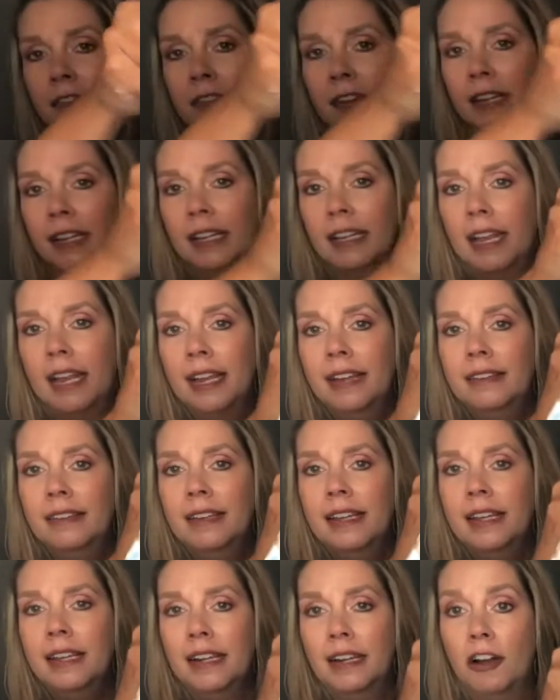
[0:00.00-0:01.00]
really liked
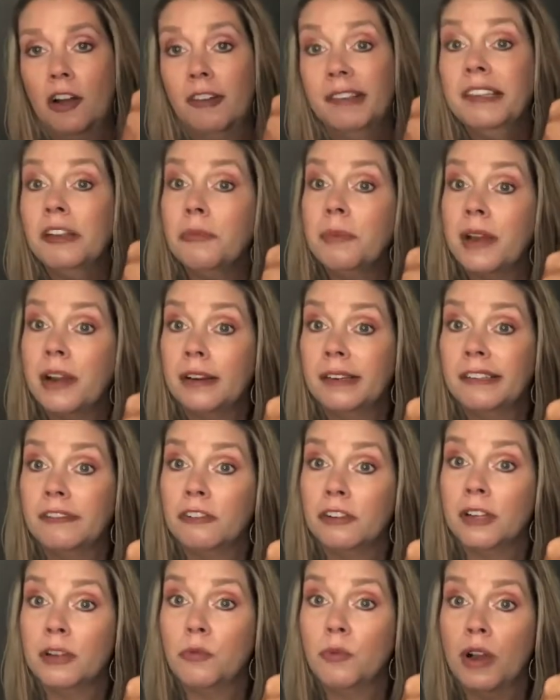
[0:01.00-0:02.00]
it. It also pairs
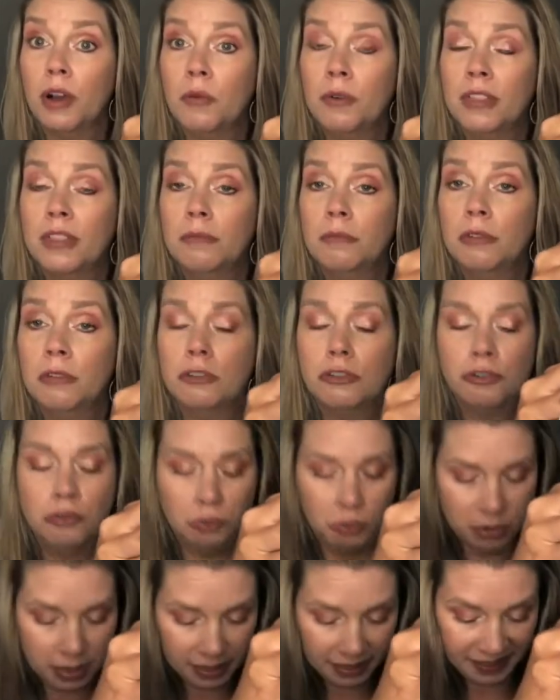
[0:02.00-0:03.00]
really well with the blue
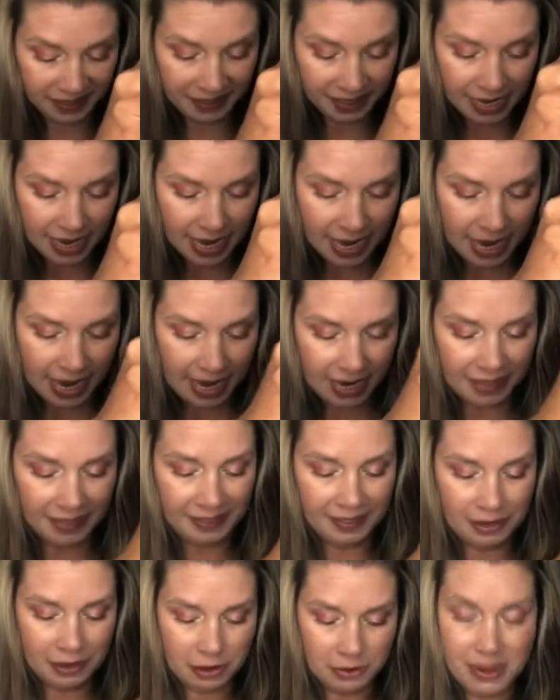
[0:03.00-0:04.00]
shorts, and
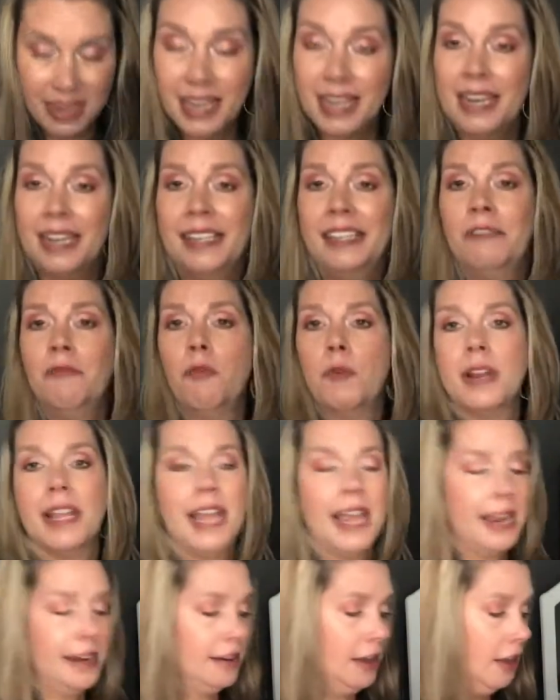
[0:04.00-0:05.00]
so it is
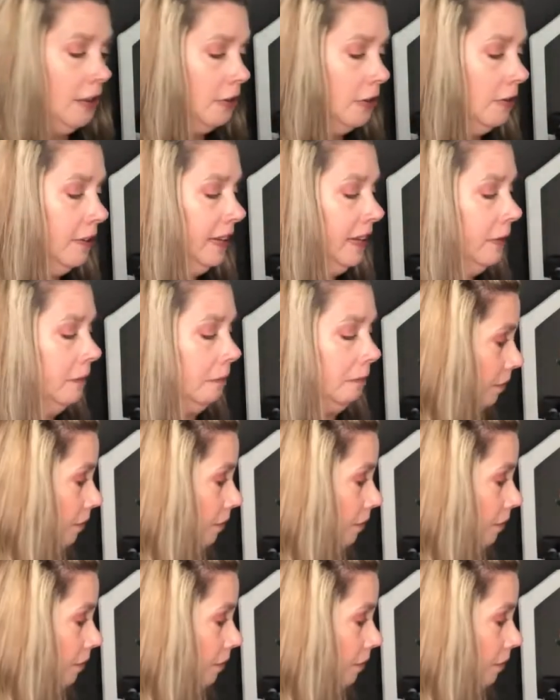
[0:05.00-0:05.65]
$48.